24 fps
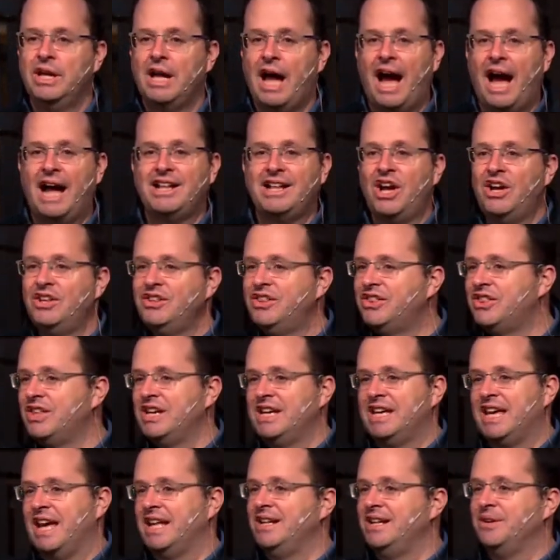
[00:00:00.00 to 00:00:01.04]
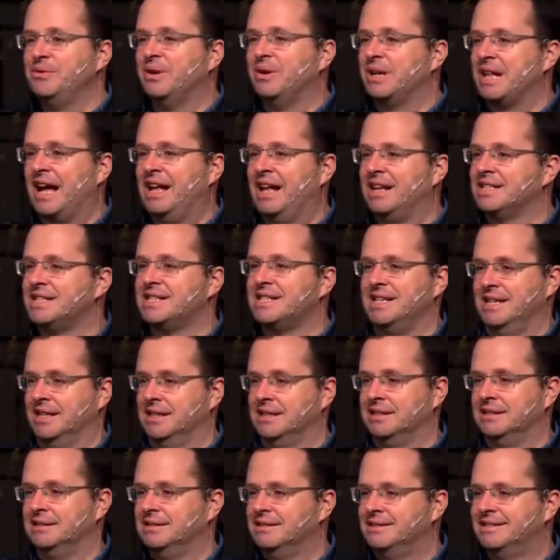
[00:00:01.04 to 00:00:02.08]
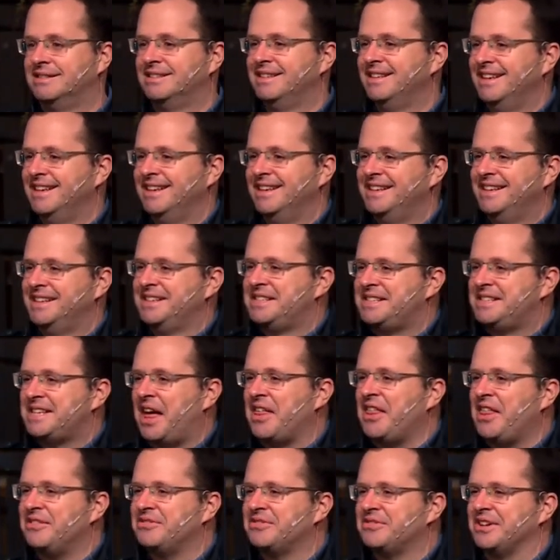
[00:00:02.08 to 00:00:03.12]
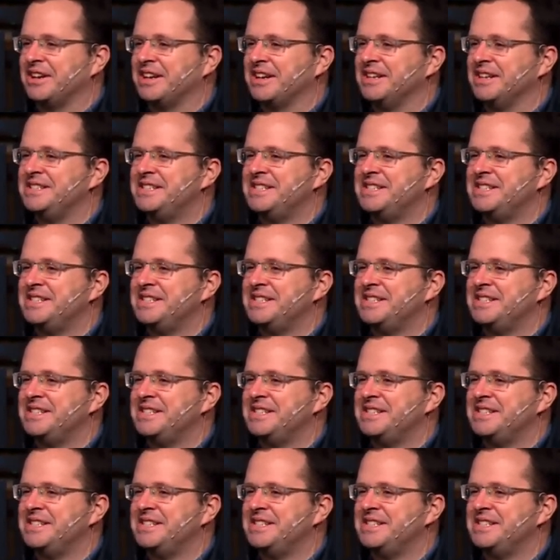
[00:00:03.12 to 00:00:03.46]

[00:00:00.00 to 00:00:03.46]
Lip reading: I don't think anyone else in South Africa